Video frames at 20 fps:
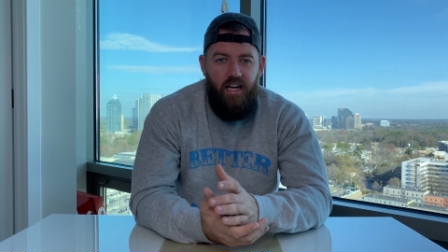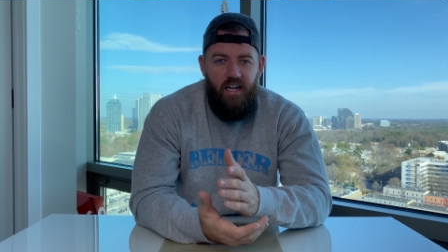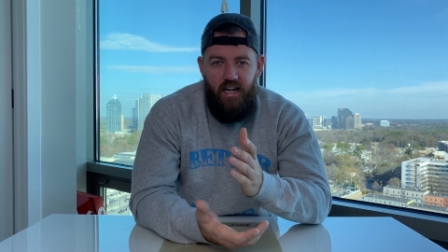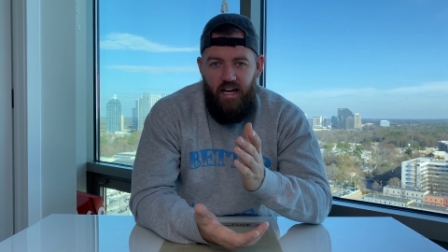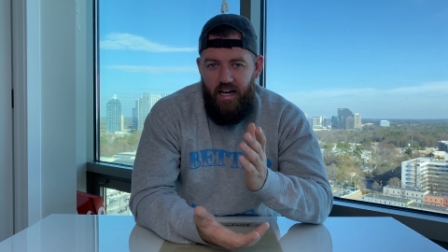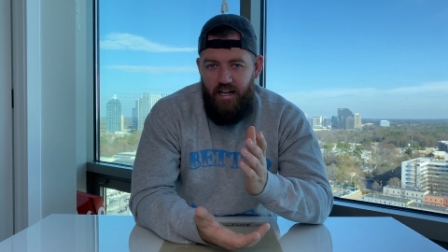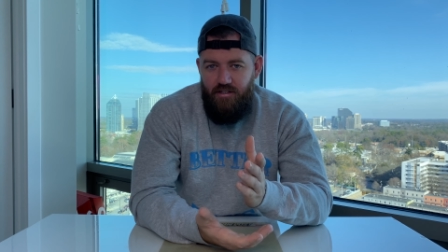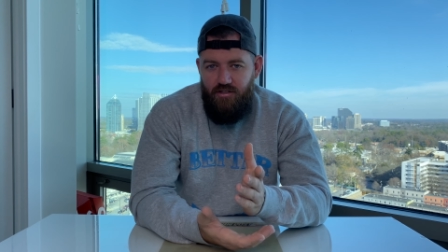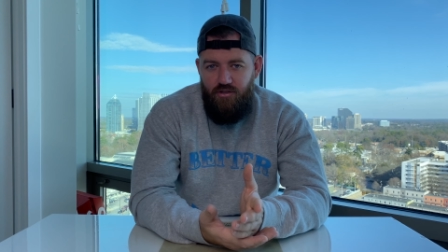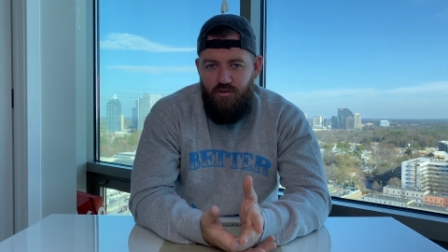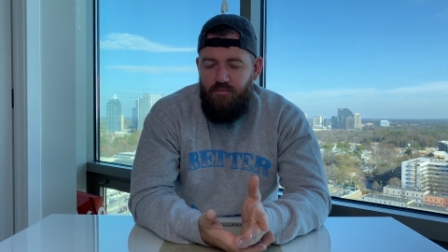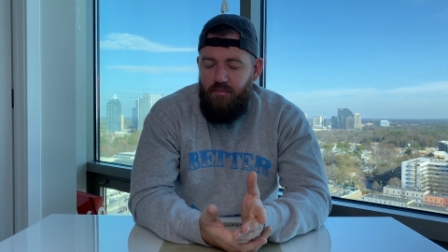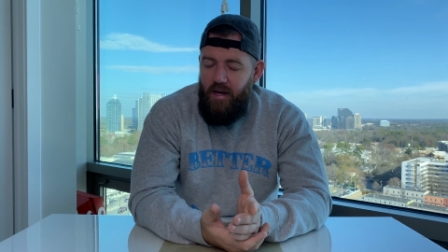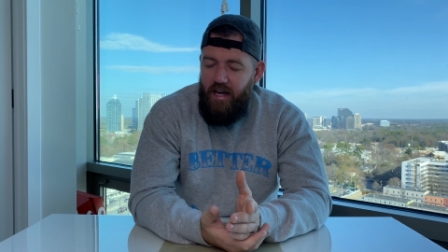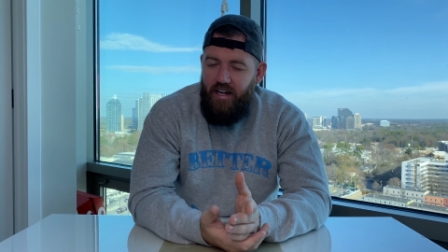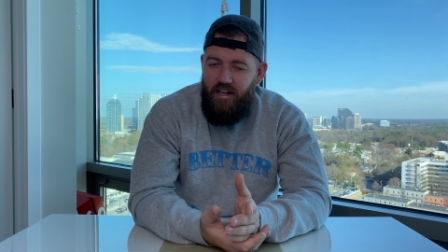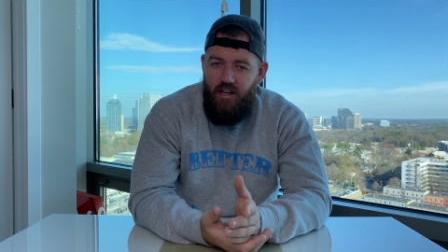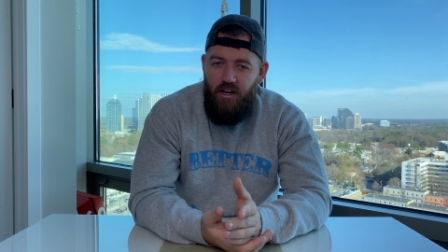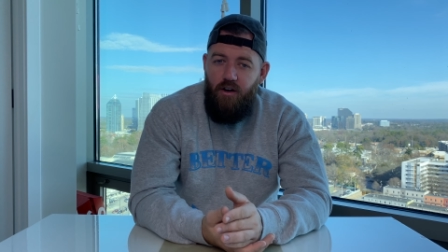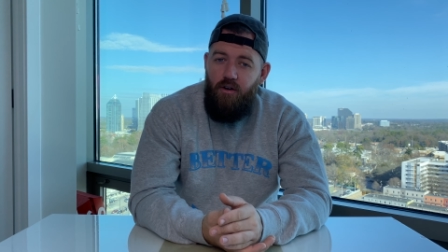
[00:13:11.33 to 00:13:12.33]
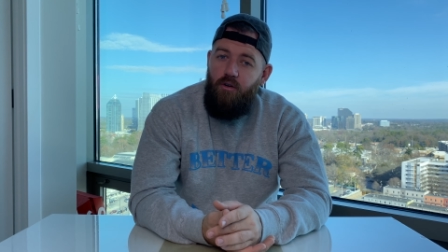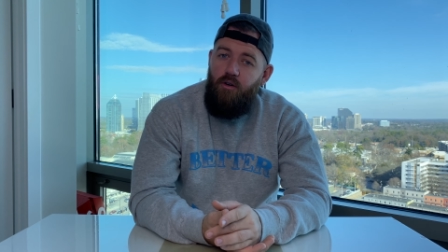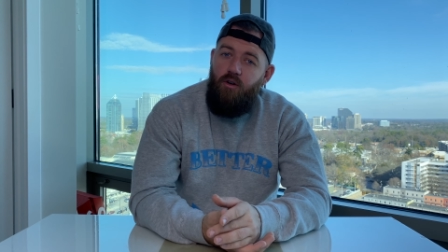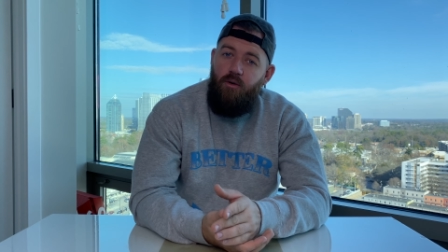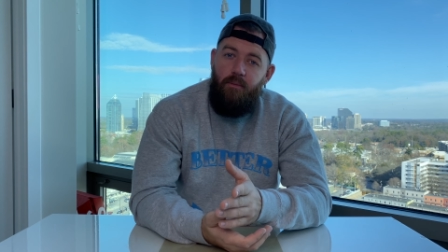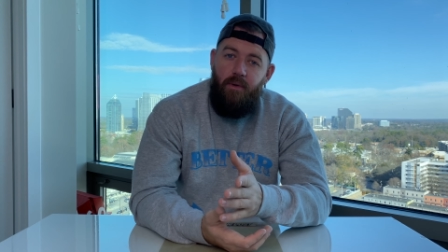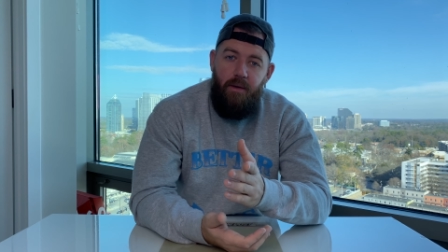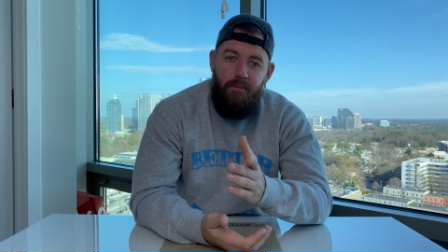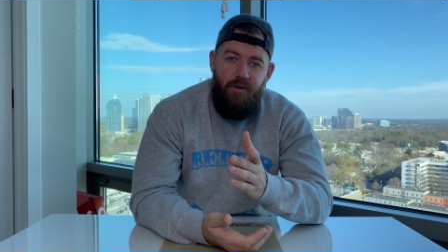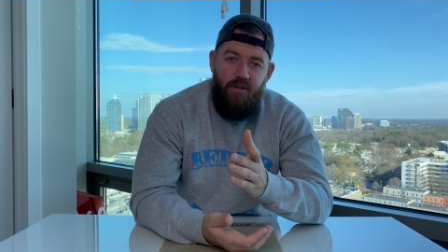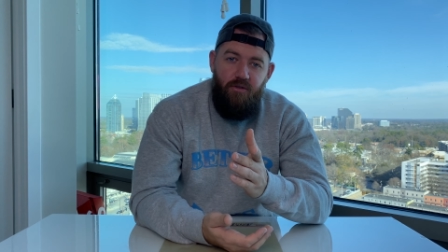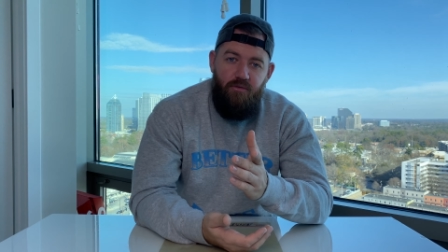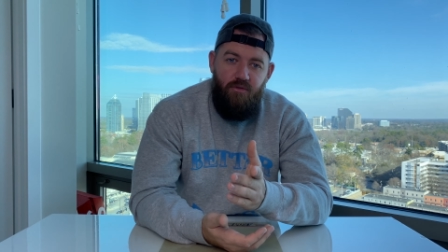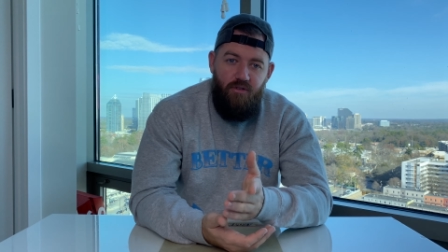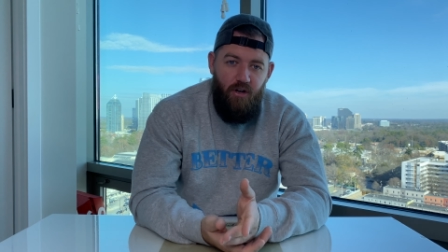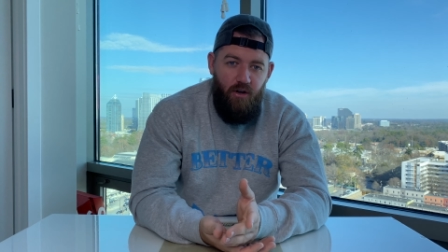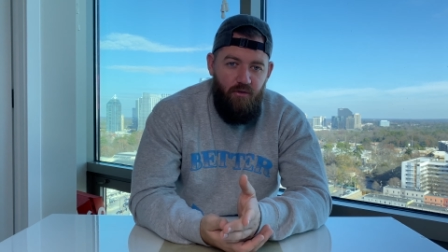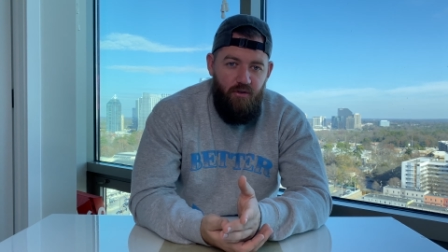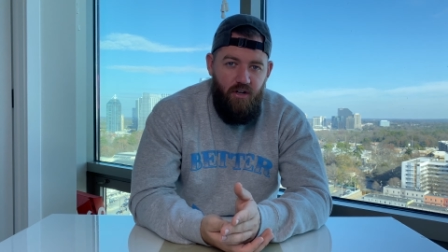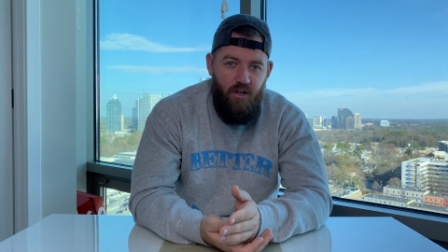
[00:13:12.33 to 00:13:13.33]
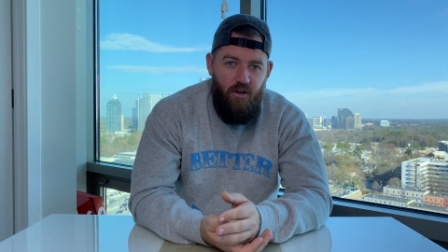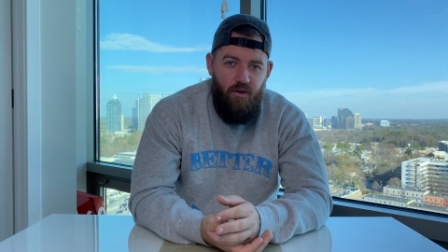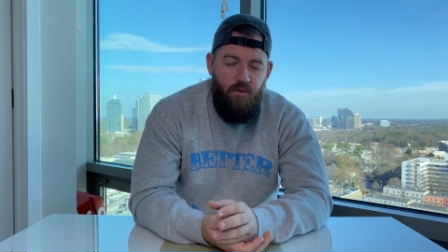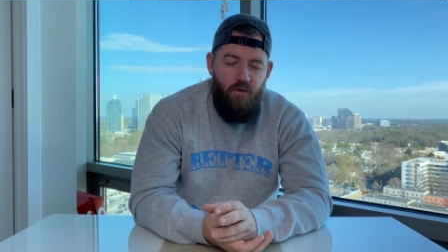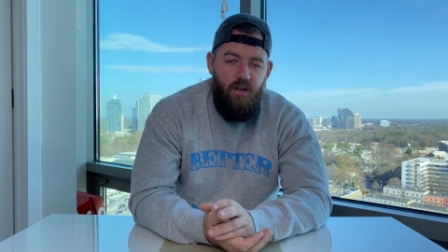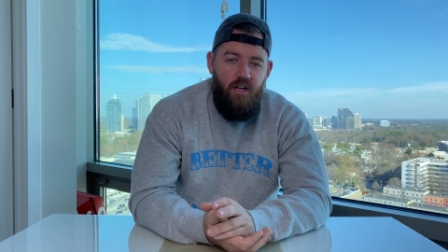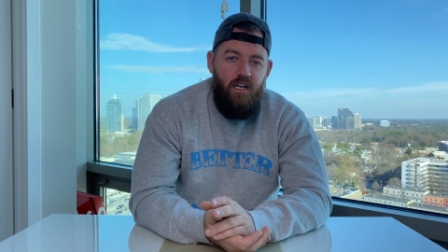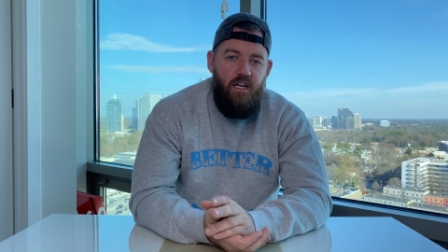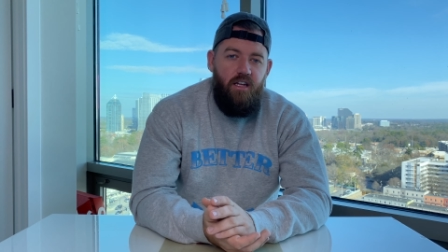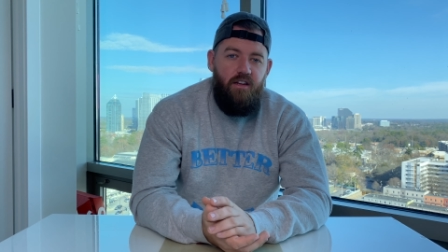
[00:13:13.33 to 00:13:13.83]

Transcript: and as you may know, or maybe you don't know,